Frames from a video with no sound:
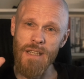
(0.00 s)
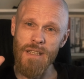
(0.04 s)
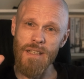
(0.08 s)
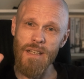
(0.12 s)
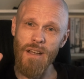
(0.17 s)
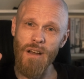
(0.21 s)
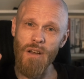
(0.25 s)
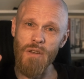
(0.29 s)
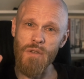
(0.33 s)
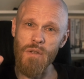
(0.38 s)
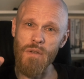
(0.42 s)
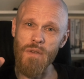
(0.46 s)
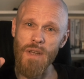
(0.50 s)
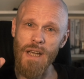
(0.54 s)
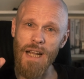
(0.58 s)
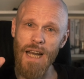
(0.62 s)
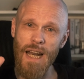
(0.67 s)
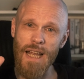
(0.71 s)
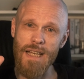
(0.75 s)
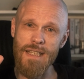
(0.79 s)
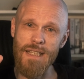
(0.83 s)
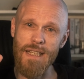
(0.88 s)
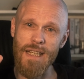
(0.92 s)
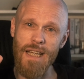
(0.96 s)
it starts with a
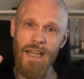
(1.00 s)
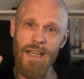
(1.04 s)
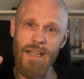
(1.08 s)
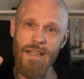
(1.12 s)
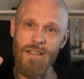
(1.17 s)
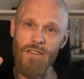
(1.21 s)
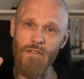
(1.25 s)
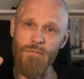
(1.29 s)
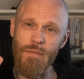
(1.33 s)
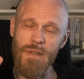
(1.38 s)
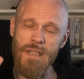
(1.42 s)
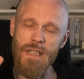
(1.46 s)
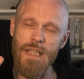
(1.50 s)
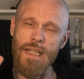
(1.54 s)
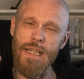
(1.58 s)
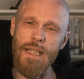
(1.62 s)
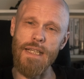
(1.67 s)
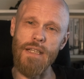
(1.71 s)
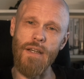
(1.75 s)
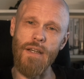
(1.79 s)
classic case of mistaken